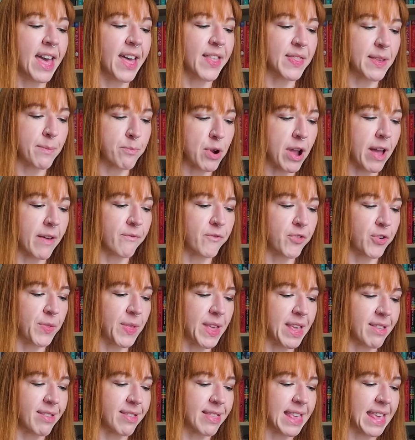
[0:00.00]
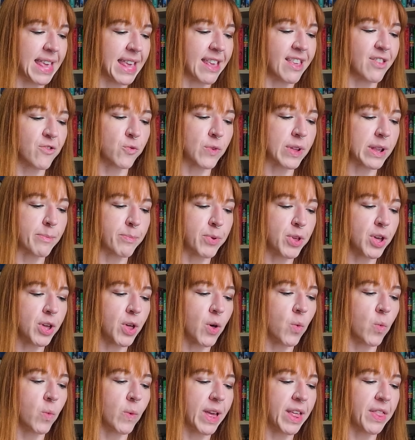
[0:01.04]
The prompt for this is read a book
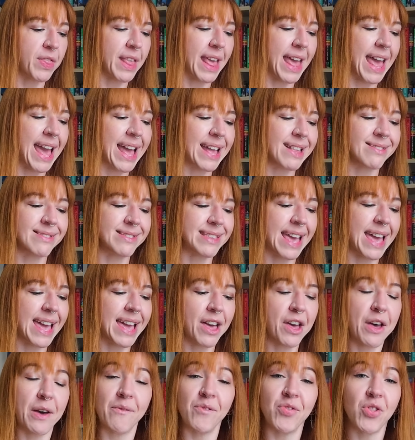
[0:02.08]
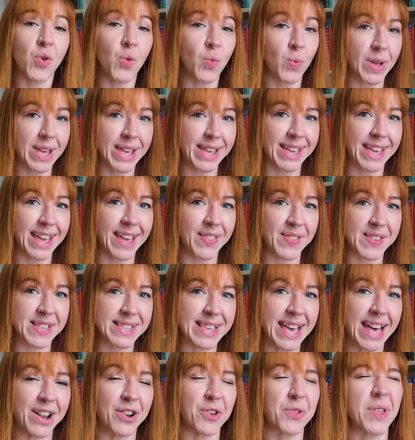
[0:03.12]
with a day of the week in the
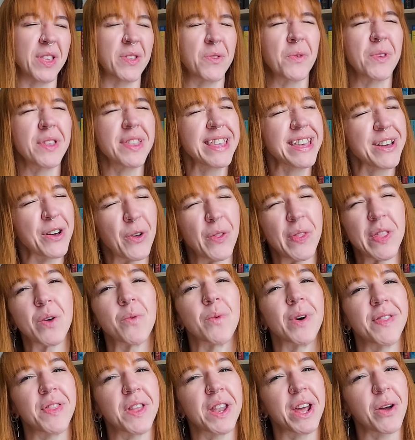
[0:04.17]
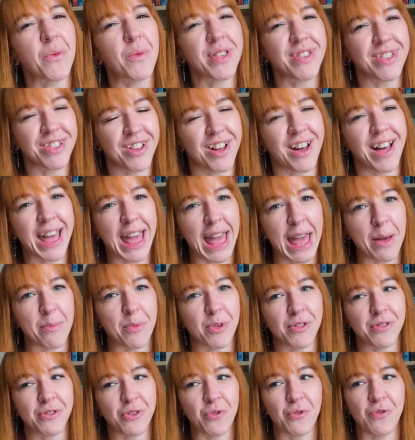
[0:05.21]
title. This was the only one that I was not
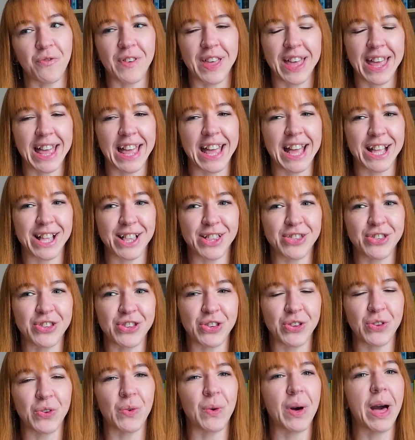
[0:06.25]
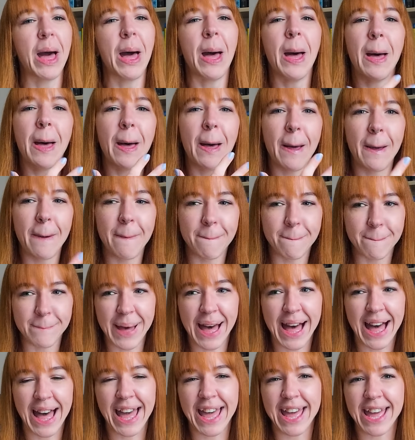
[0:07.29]
able to fit into
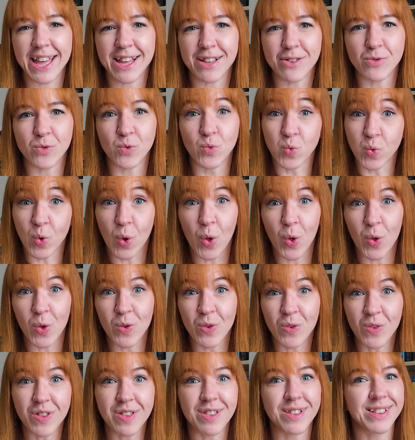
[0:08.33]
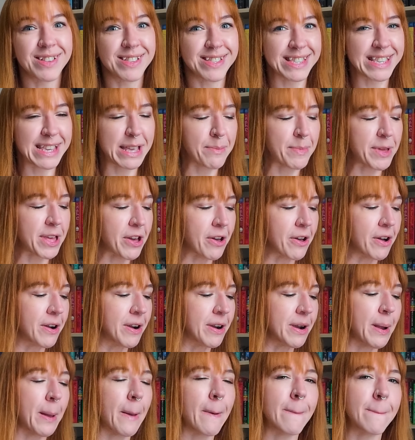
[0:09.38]
my roles
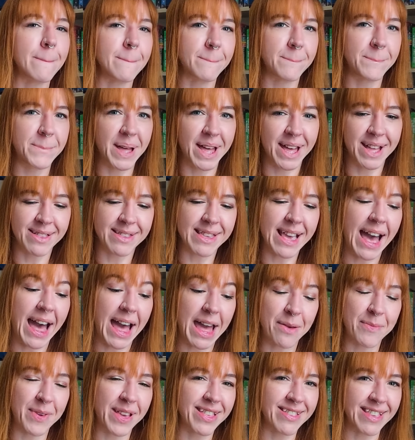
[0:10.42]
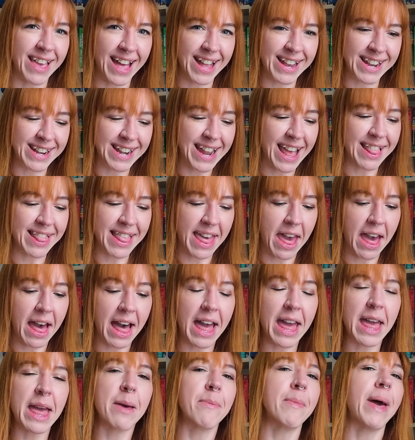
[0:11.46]
TBR, but I am excited that
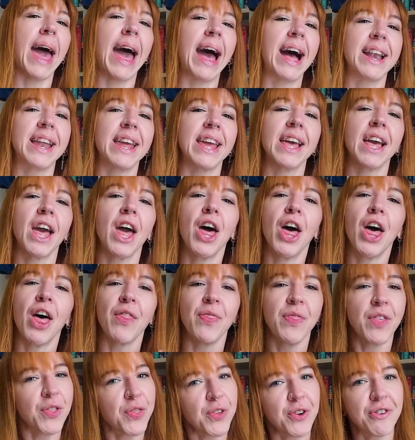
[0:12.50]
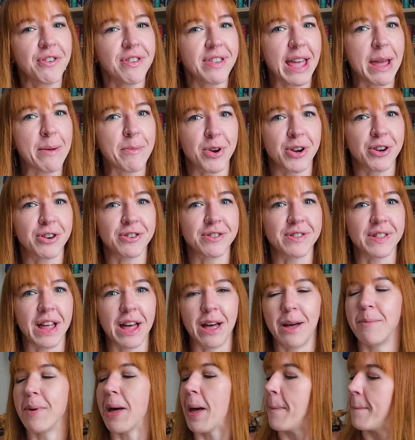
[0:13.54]
I am adding The Thursday Murder
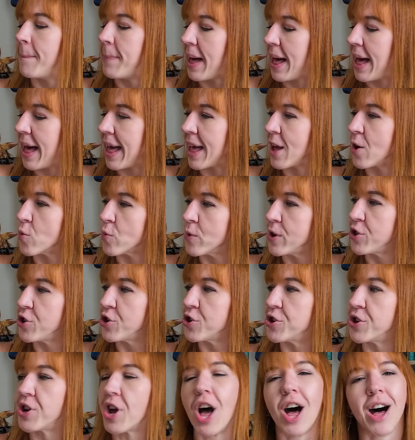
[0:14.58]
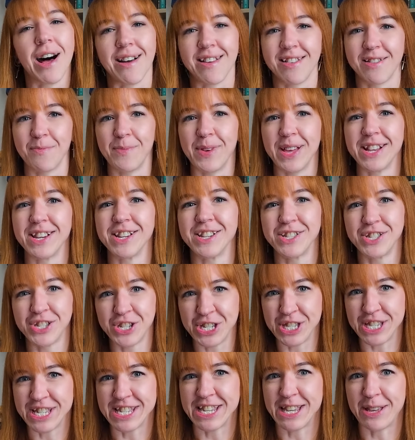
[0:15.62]
Club by Richard Osman
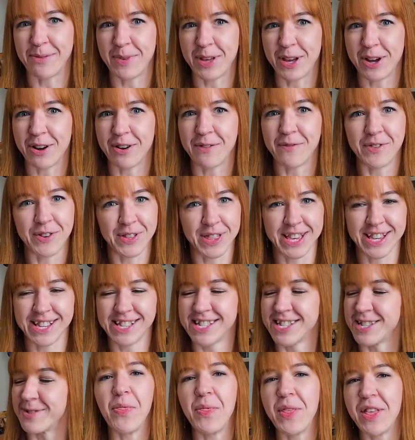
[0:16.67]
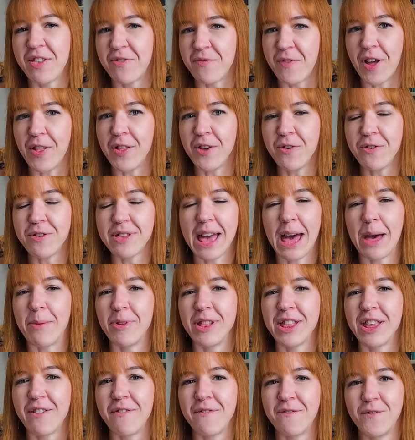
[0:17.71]
to the TBR for this. This follows, I
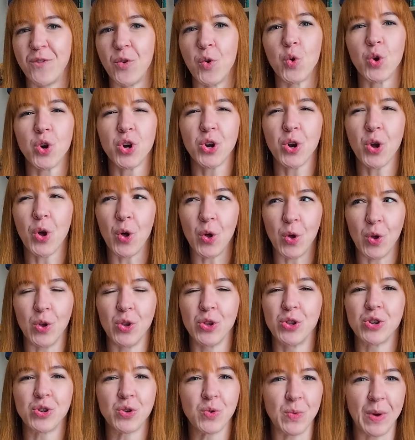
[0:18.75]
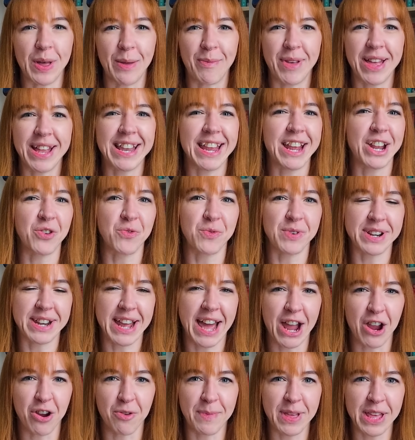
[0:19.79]
believe, 4 older women in a
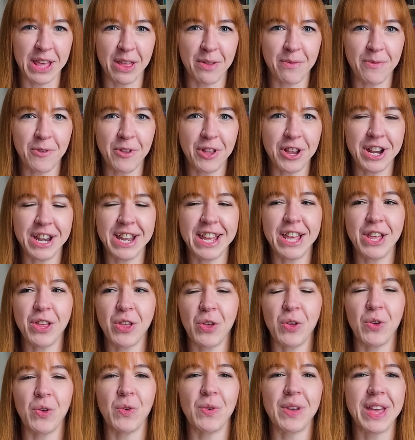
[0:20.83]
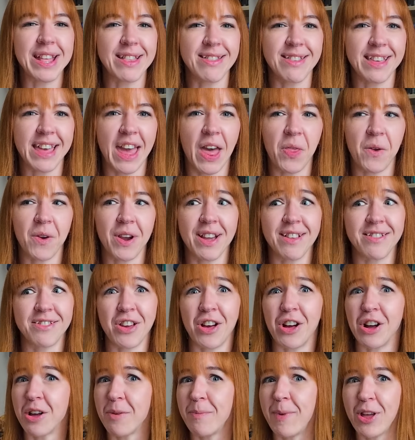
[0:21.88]
retirement community who get together and
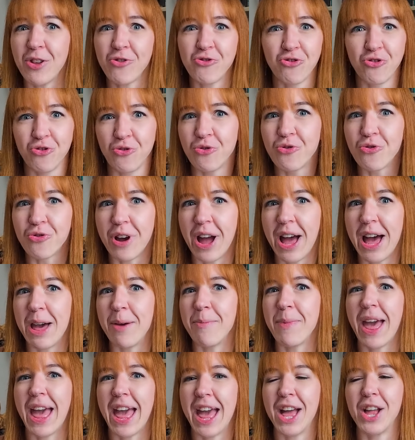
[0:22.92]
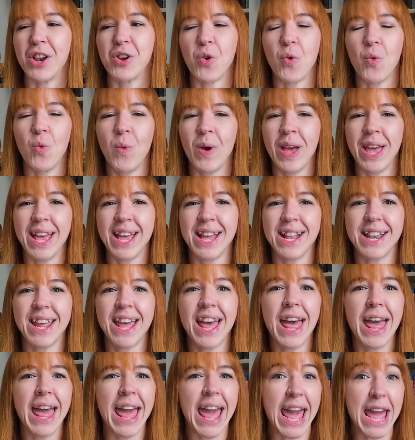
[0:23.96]
talk about true crime. And when
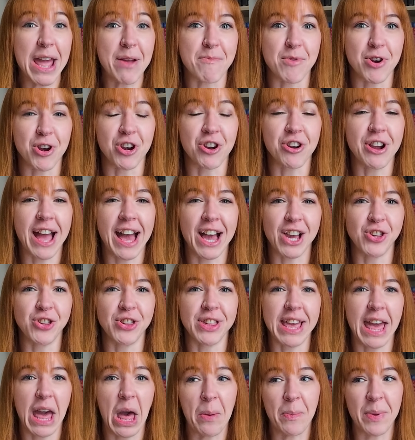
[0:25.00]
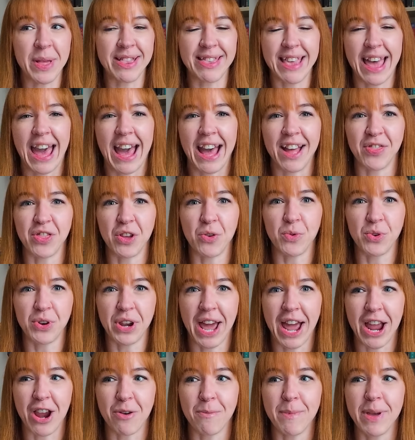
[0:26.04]
a murder actually happens at the
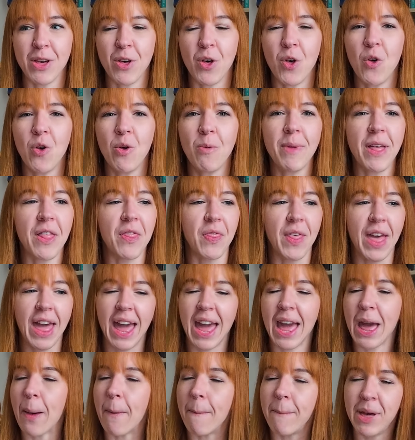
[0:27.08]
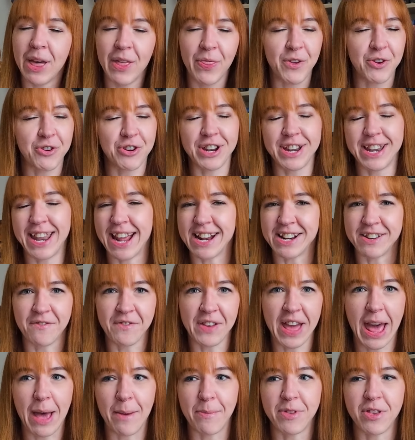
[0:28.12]
retirement home, they put their detective
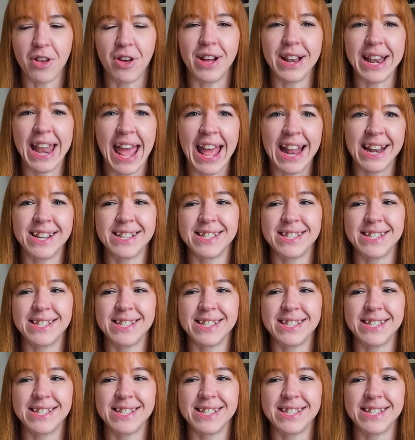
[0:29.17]
caps on and